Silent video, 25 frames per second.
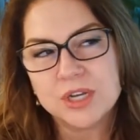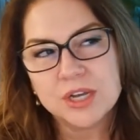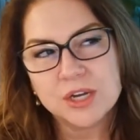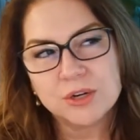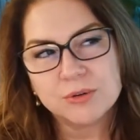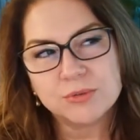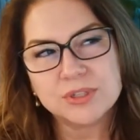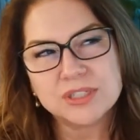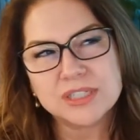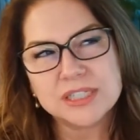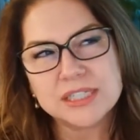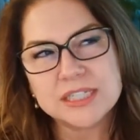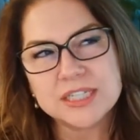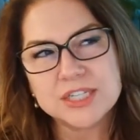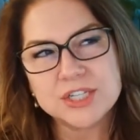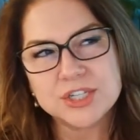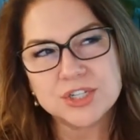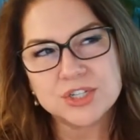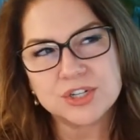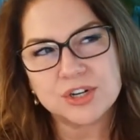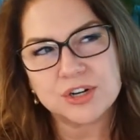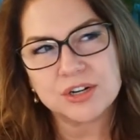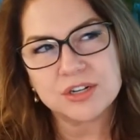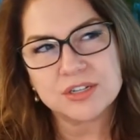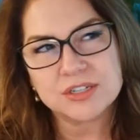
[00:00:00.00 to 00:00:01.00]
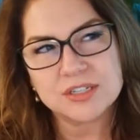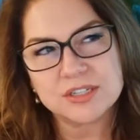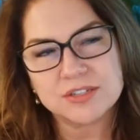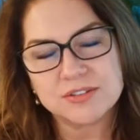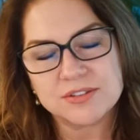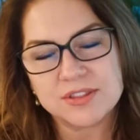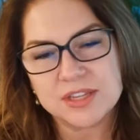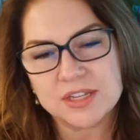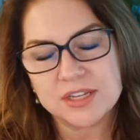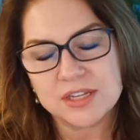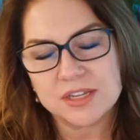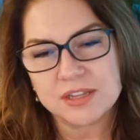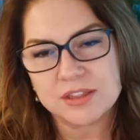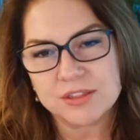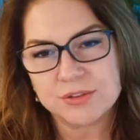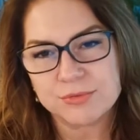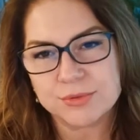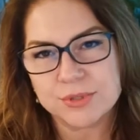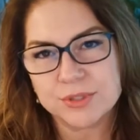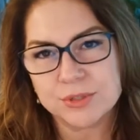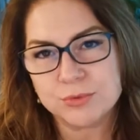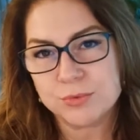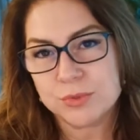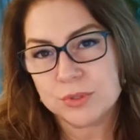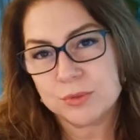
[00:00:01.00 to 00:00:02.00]
really start to think
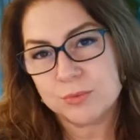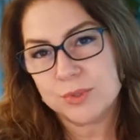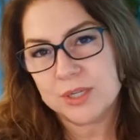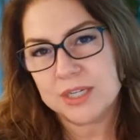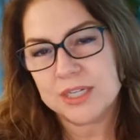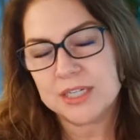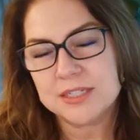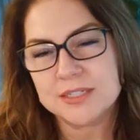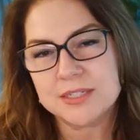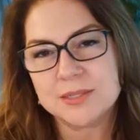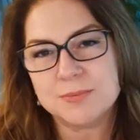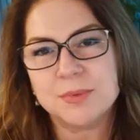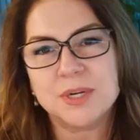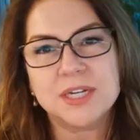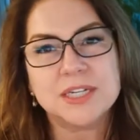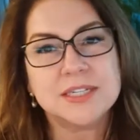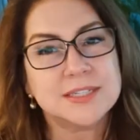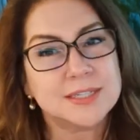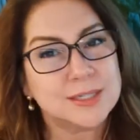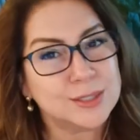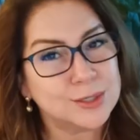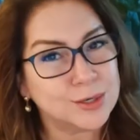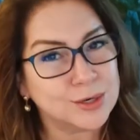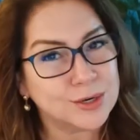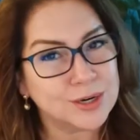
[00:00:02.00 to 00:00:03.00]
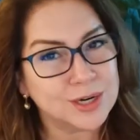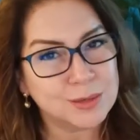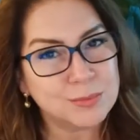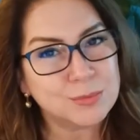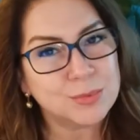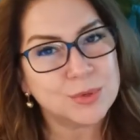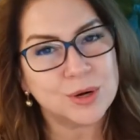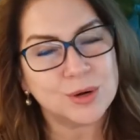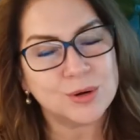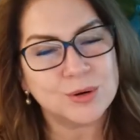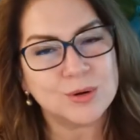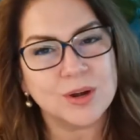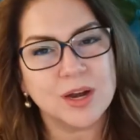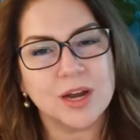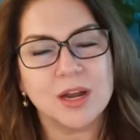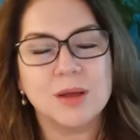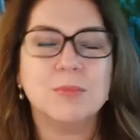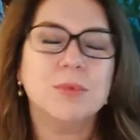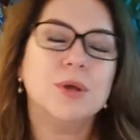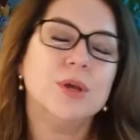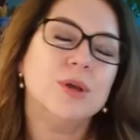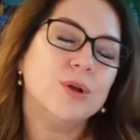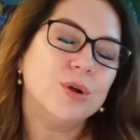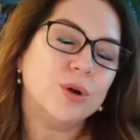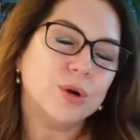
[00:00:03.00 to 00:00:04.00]
through, well, what is my CRA program,
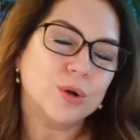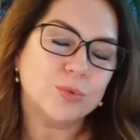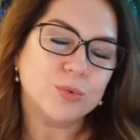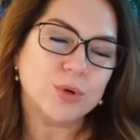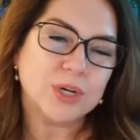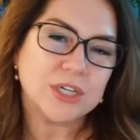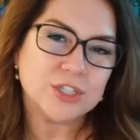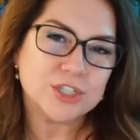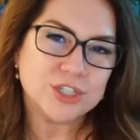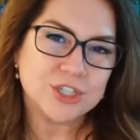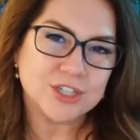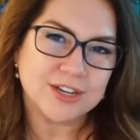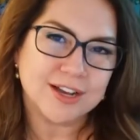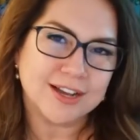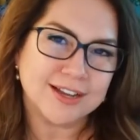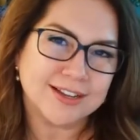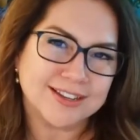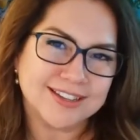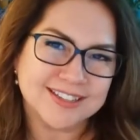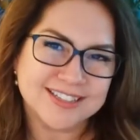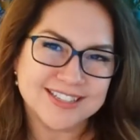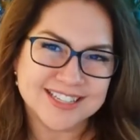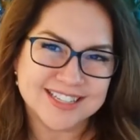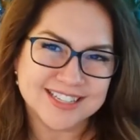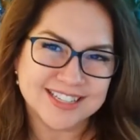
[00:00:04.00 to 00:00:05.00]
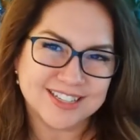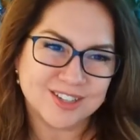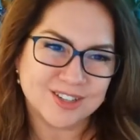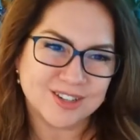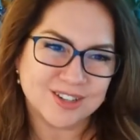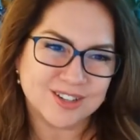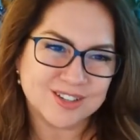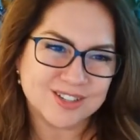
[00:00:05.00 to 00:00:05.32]
or what should I consider?